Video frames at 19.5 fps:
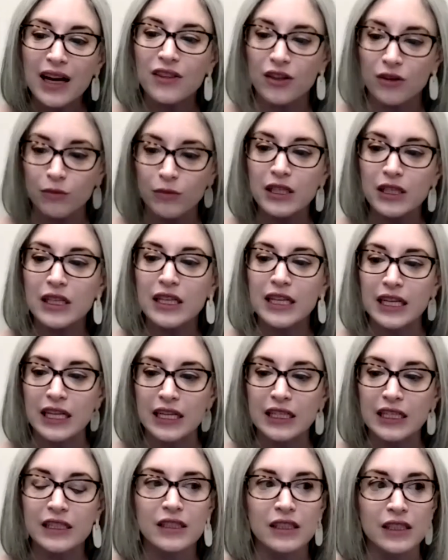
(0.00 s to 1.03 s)
it
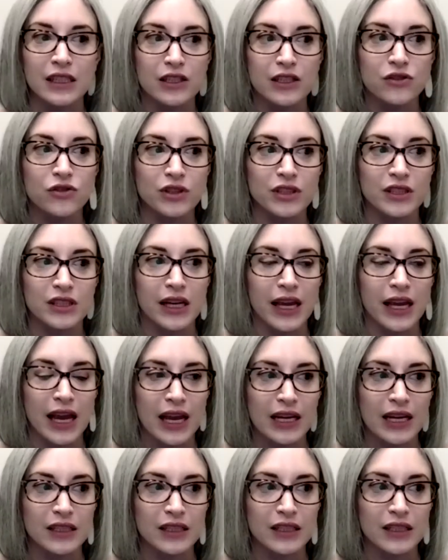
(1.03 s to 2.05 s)
is an interesting
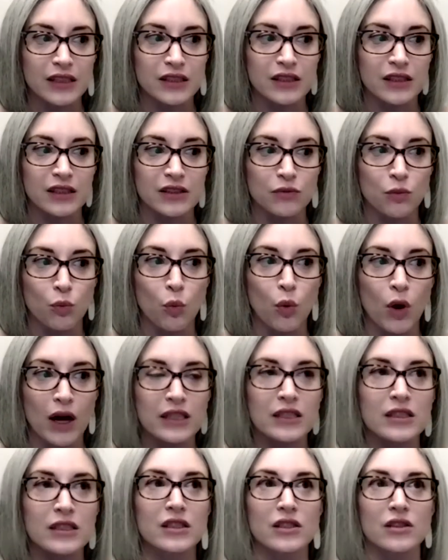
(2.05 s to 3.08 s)
case is
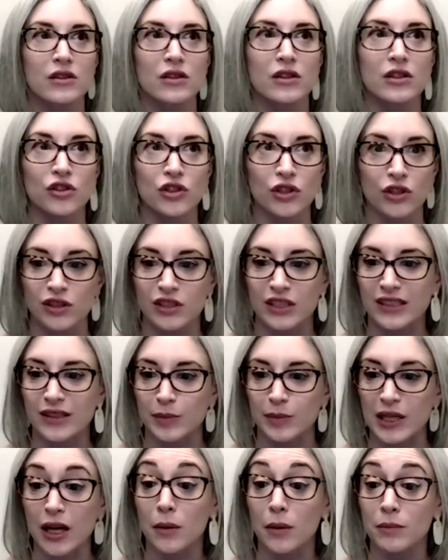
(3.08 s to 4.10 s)
once the jersey has
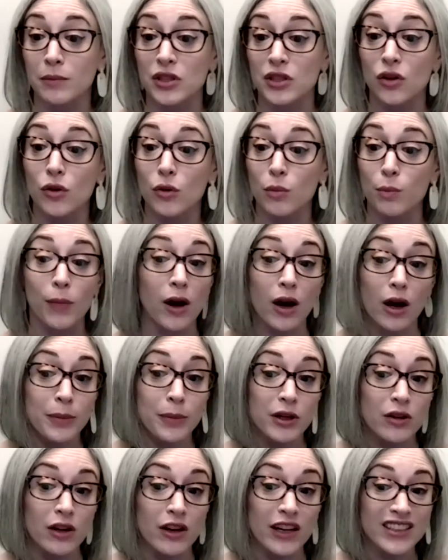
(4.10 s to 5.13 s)
become so
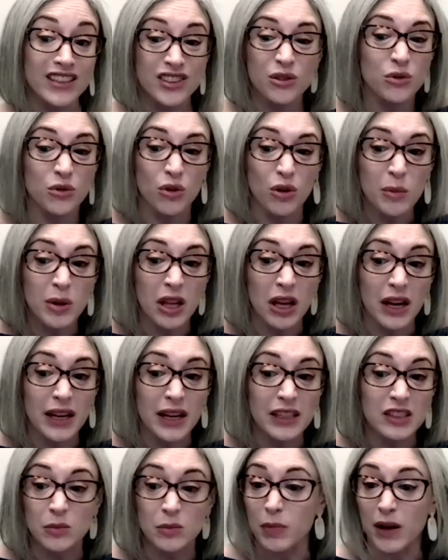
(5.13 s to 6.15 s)
popularized, so
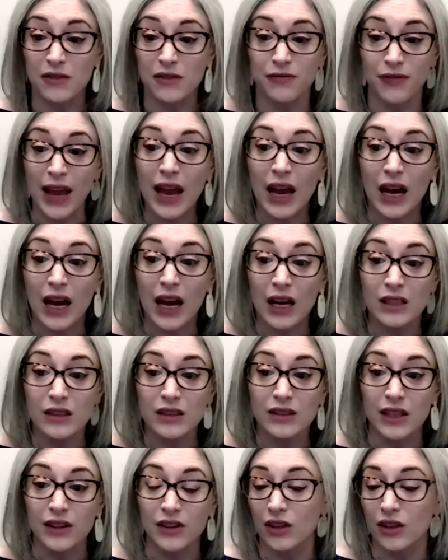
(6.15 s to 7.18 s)
normalized by fans
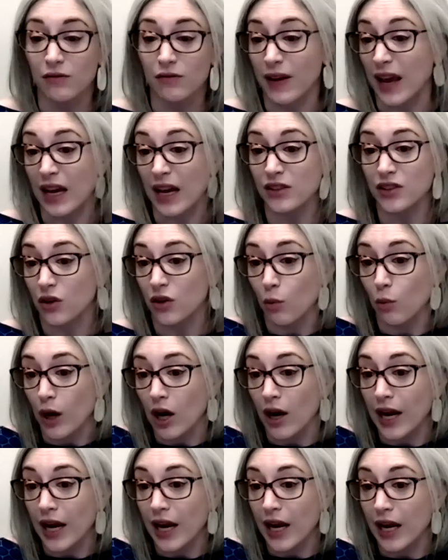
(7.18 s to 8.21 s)
that the fans are
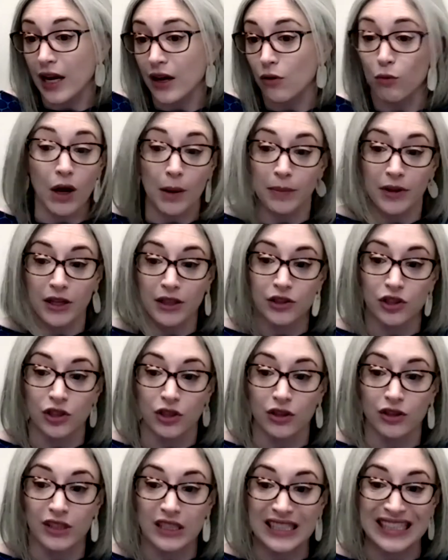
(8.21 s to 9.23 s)
wearing replica
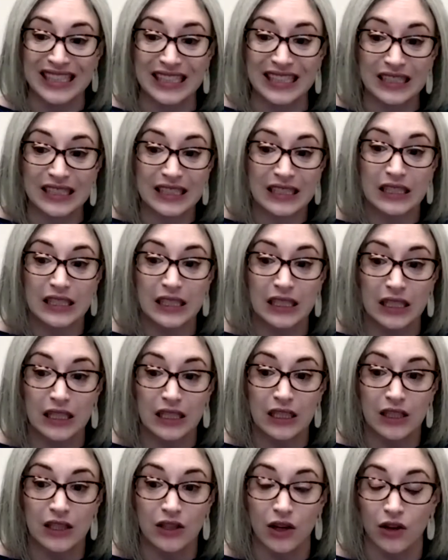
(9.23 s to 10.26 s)
jerseys
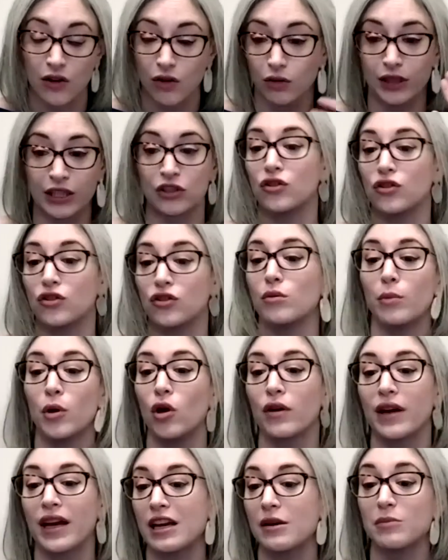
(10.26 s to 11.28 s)
not only to ball
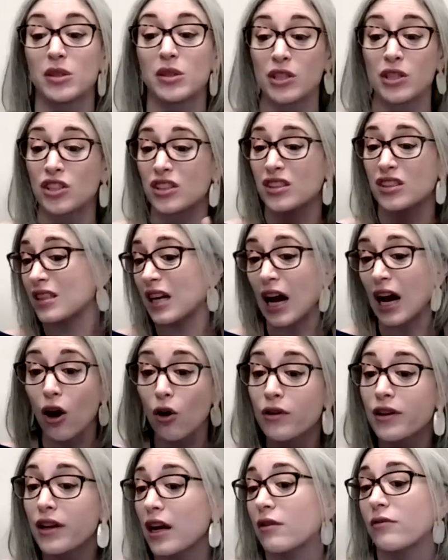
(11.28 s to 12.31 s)
games but just out
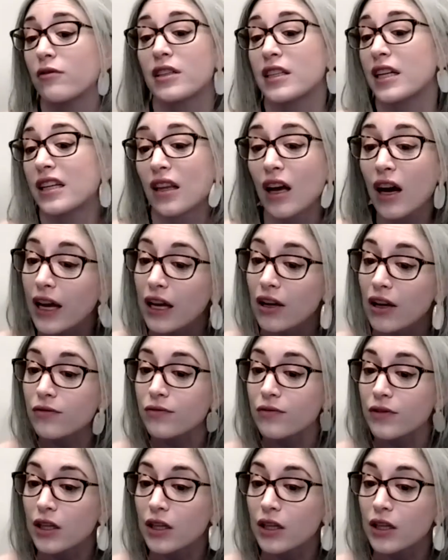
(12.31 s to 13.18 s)
in everyday life,